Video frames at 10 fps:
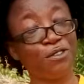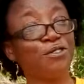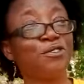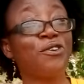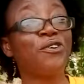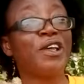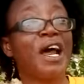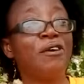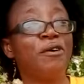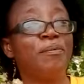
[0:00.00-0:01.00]
it to do
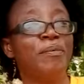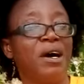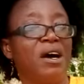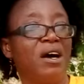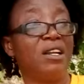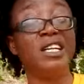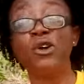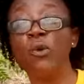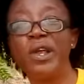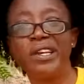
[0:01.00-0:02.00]
dongoyaro
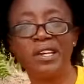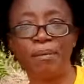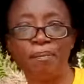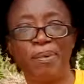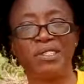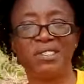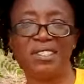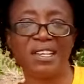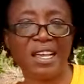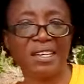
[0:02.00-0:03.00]
liquid
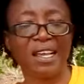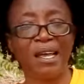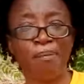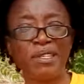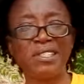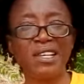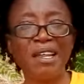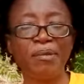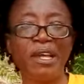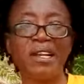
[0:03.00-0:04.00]
pesticide.
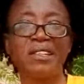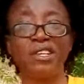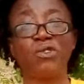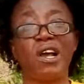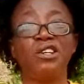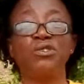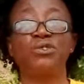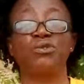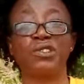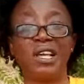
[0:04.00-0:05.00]
Pesticide means anything you can use
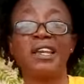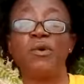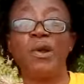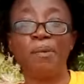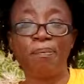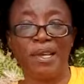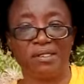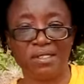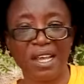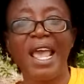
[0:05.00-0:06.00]
to send away
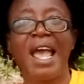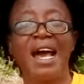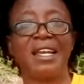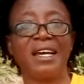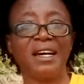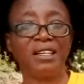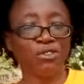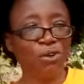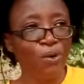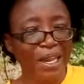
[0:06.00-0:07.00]
pests. And
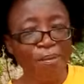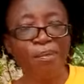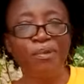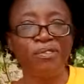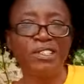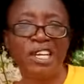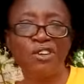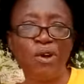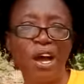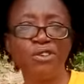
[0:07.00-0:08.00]
so let me briefly tell
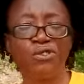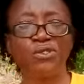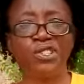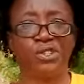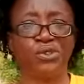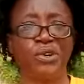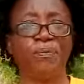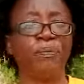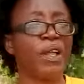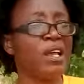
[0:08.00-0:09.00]
you how you use the tree.
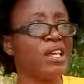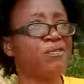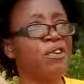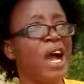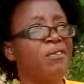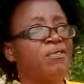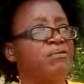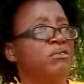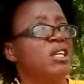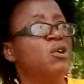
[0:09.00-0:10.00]
If you have
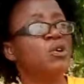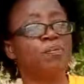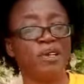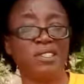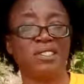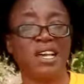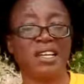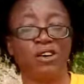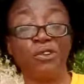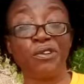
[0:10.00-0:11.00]
liquid
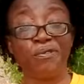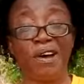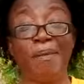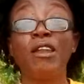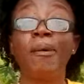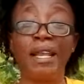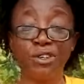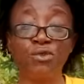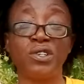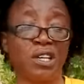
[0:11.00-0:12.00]
pesticide on the farm, I normally
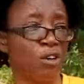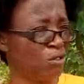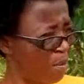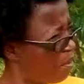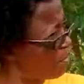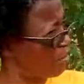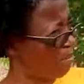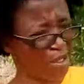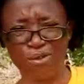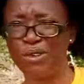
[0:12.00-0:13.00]
do it a lot. Some of
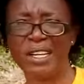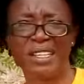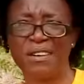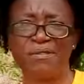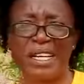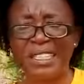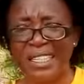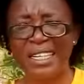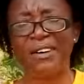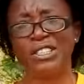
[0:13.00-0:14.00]
my students that have
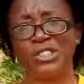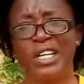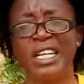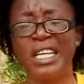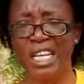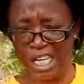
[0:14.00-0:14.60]
attended our training,